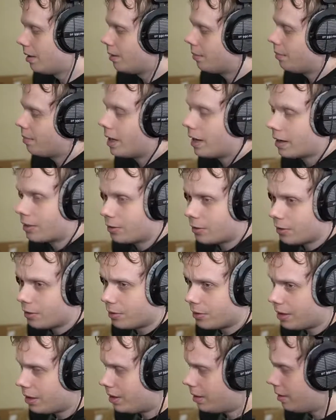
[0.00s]

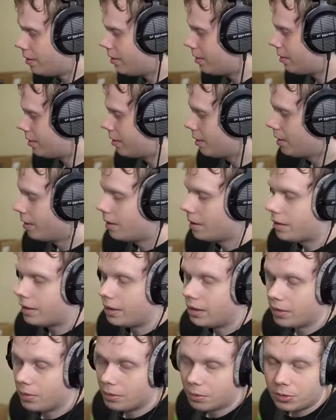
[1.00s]
macro keys,
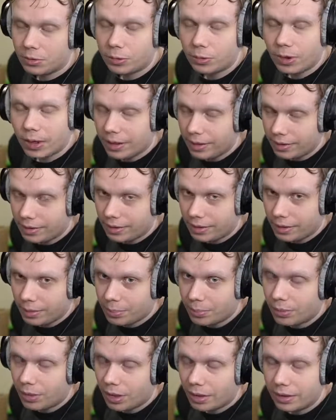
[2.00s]
you know, crazy
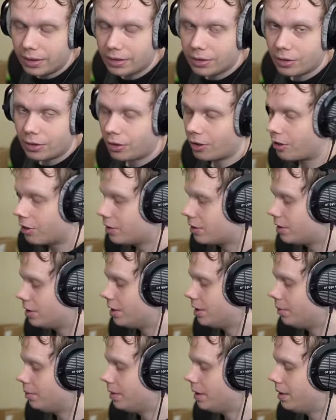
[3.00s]
bright
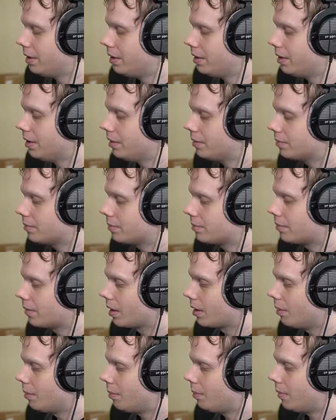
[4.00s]
RGB,
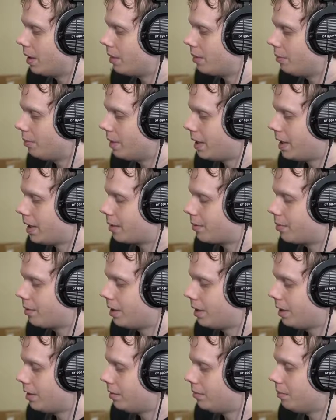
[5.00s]
metal
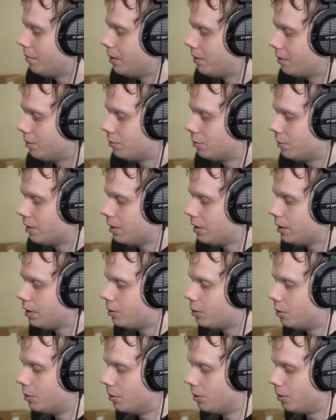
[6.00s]
backplate, you know, really
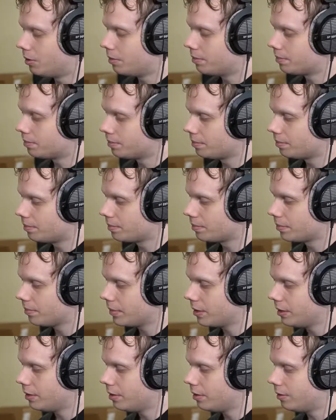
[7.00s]
cool,
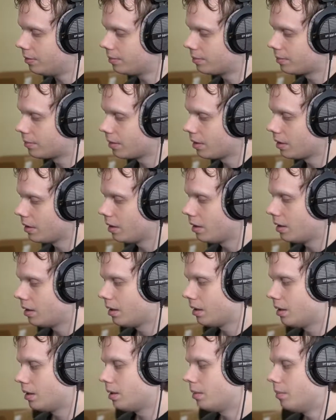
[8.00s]
you know.
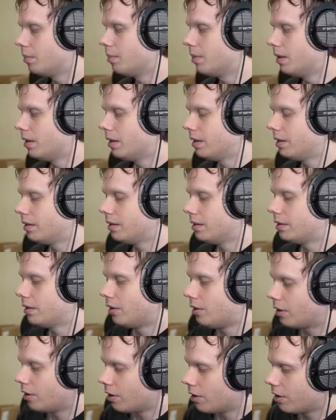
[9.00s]
But
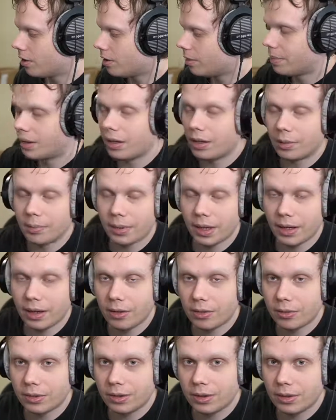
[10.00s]
the hard bottom
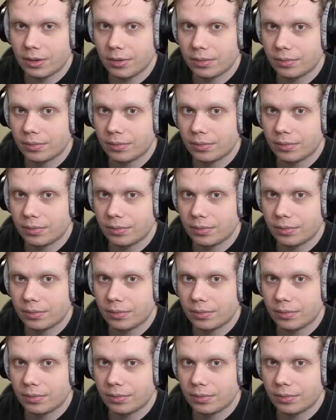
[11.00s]
out